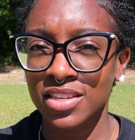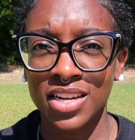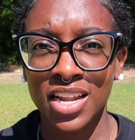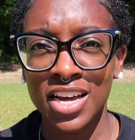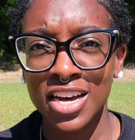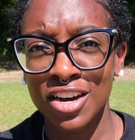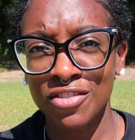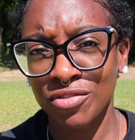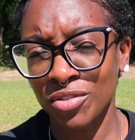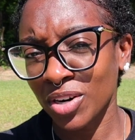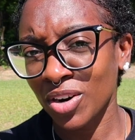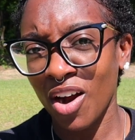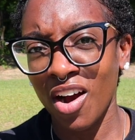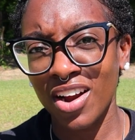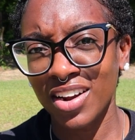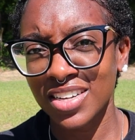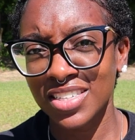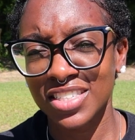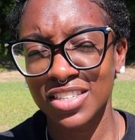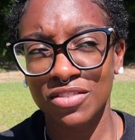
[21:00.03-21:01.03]
love
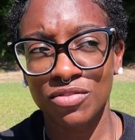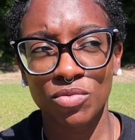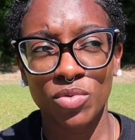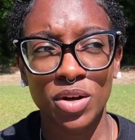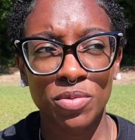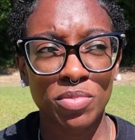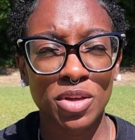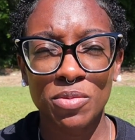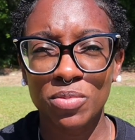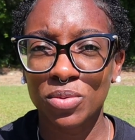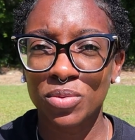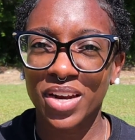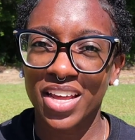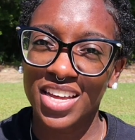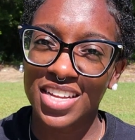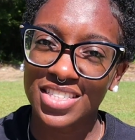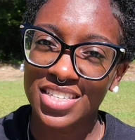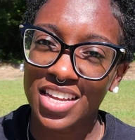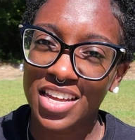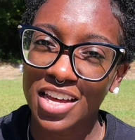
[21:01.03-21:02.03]
regardless of what people
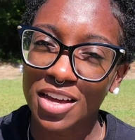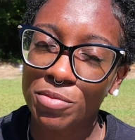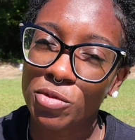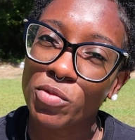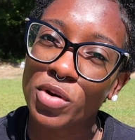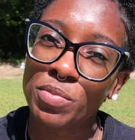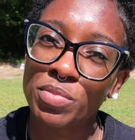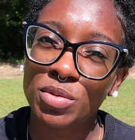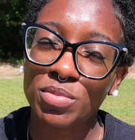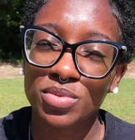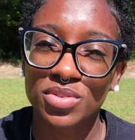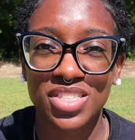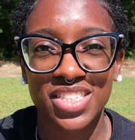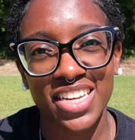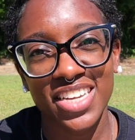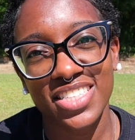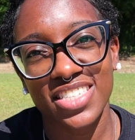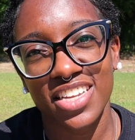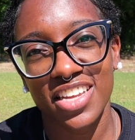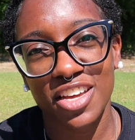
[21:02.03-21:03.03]
did to him and what people
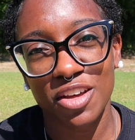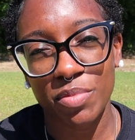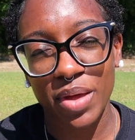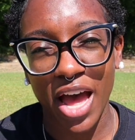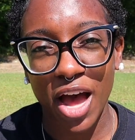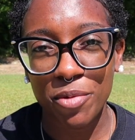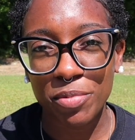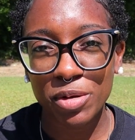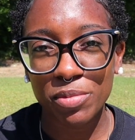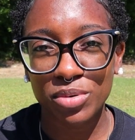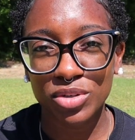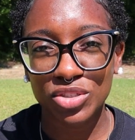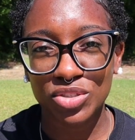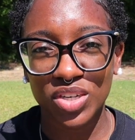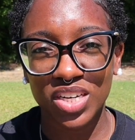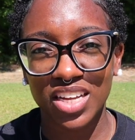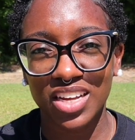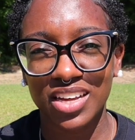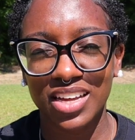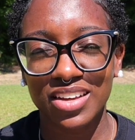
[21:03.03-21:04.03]
said to him and how people
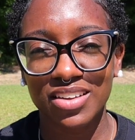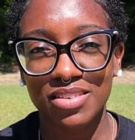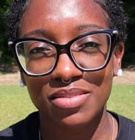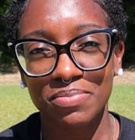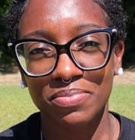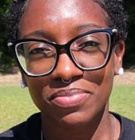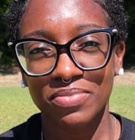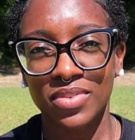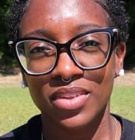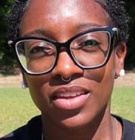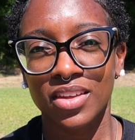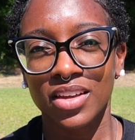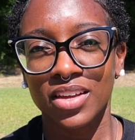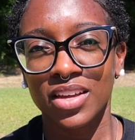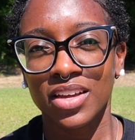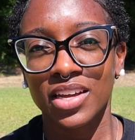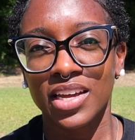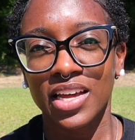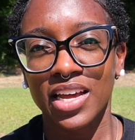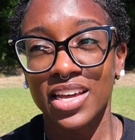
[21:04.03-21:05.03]
treated him.
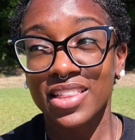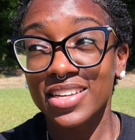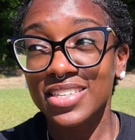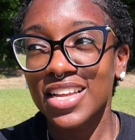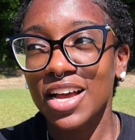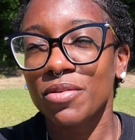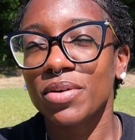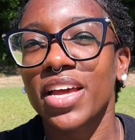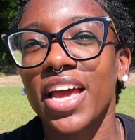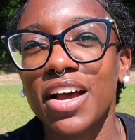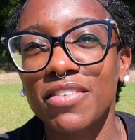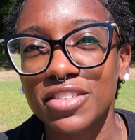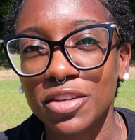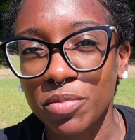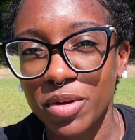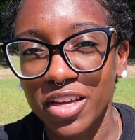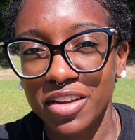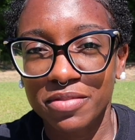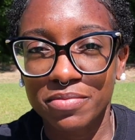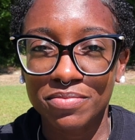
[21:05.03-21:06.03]
And that's how we have to
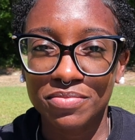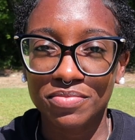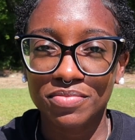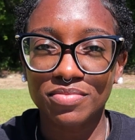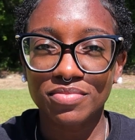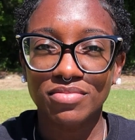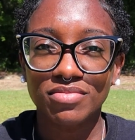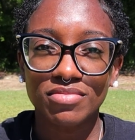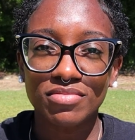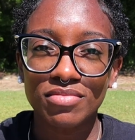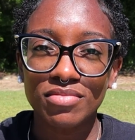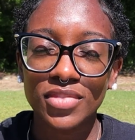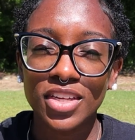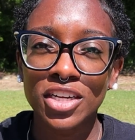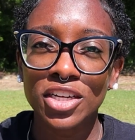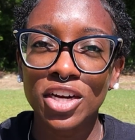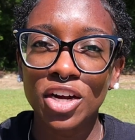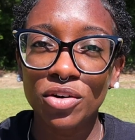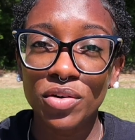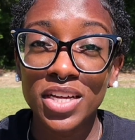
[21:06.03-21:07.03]
be.
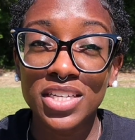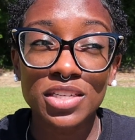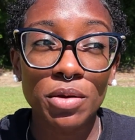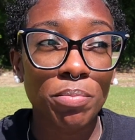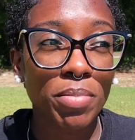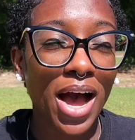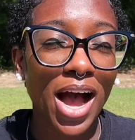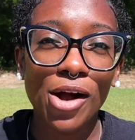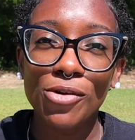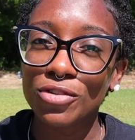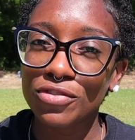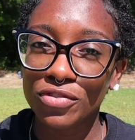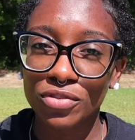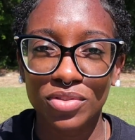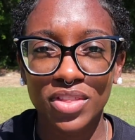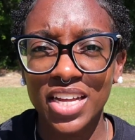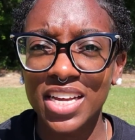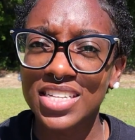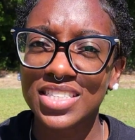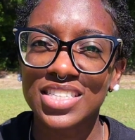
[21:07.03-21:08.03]
You know, it's a powerful
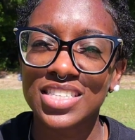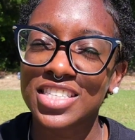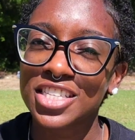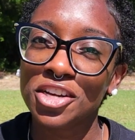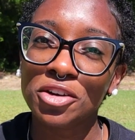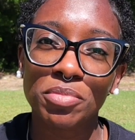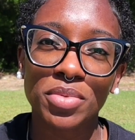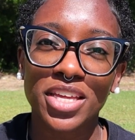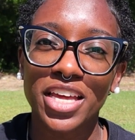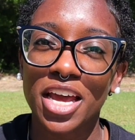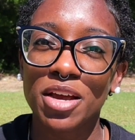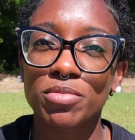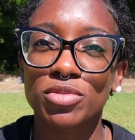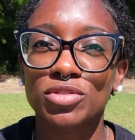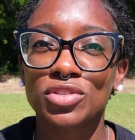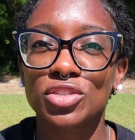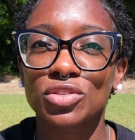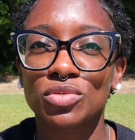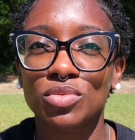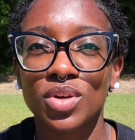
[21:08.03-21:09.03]
thing to still be able
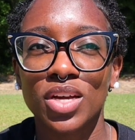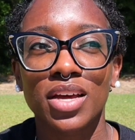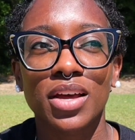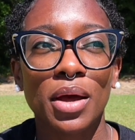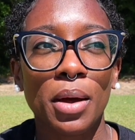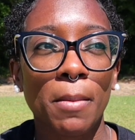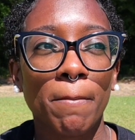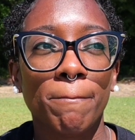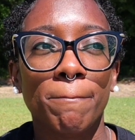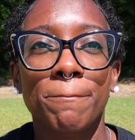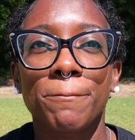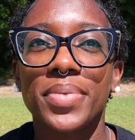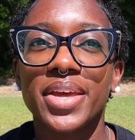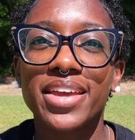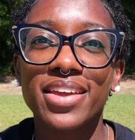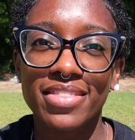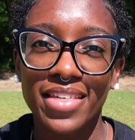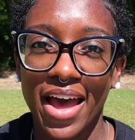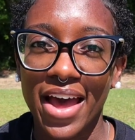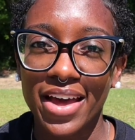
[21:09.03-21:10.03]
to
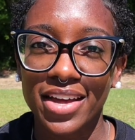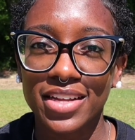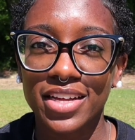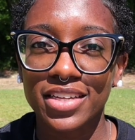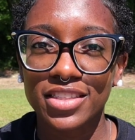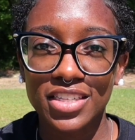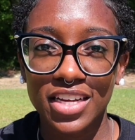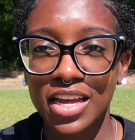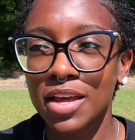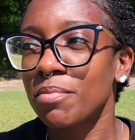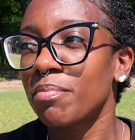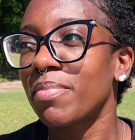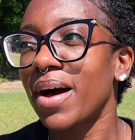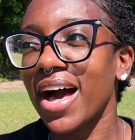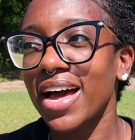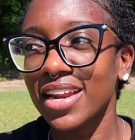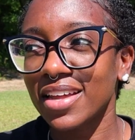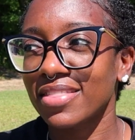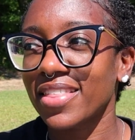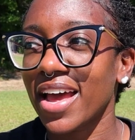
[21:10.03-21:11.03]
be that, to
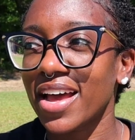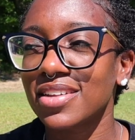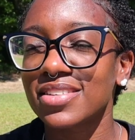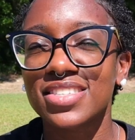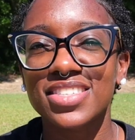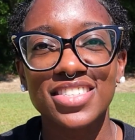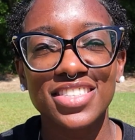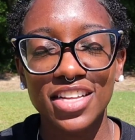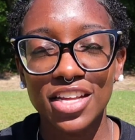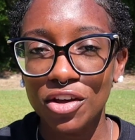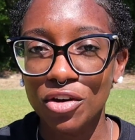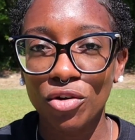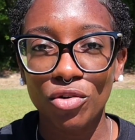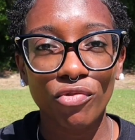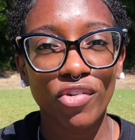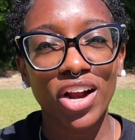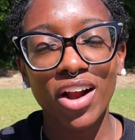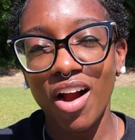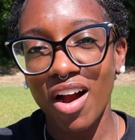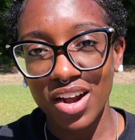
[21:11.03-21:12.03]
embody that still,
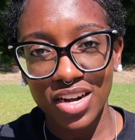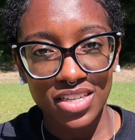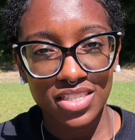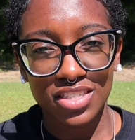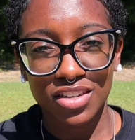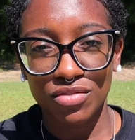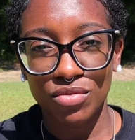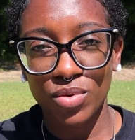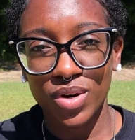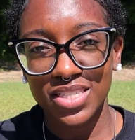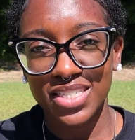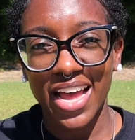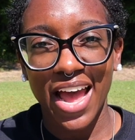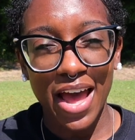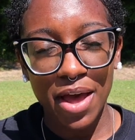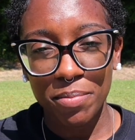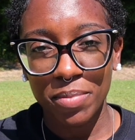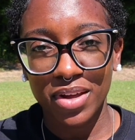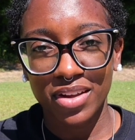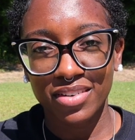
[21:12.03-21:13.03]
regardless of what's
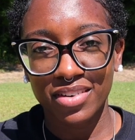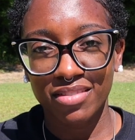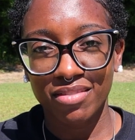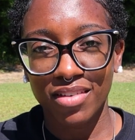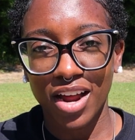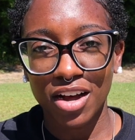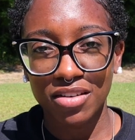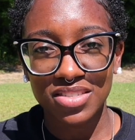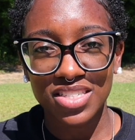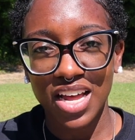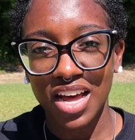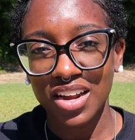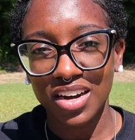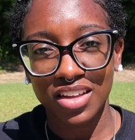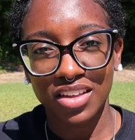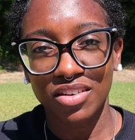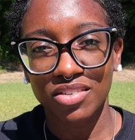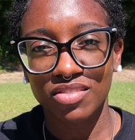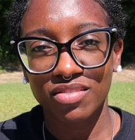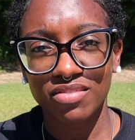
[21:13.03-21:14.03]
happened outside
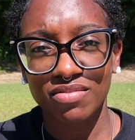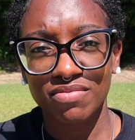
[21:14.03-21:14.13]
of you.